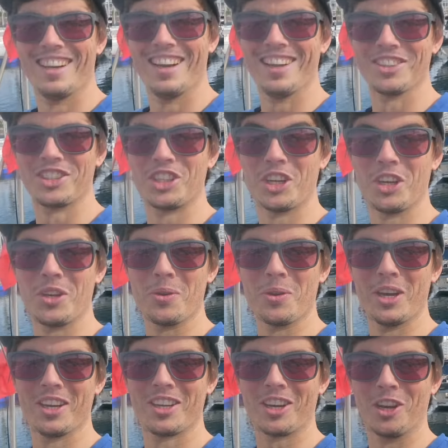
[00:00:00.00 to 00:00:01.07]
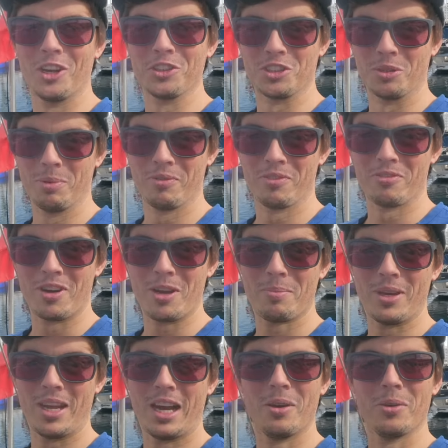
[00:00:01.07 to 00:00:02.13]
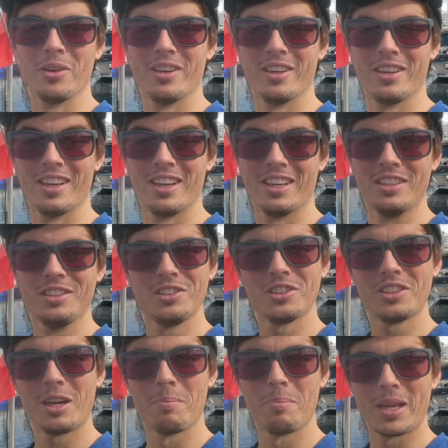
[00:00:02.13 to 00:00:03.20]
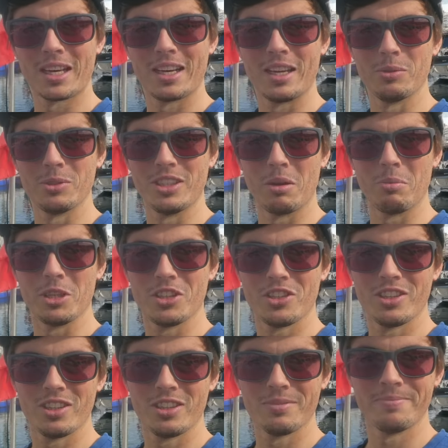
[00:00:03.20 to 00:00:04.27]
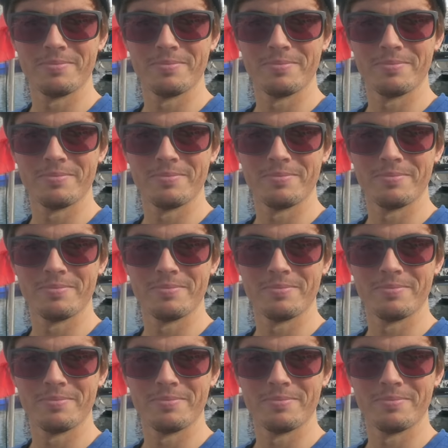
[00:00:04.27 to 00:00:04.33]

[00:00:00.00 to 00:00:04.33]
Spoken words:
I'll show you a close-up of the rip now and just how badly it was damaged.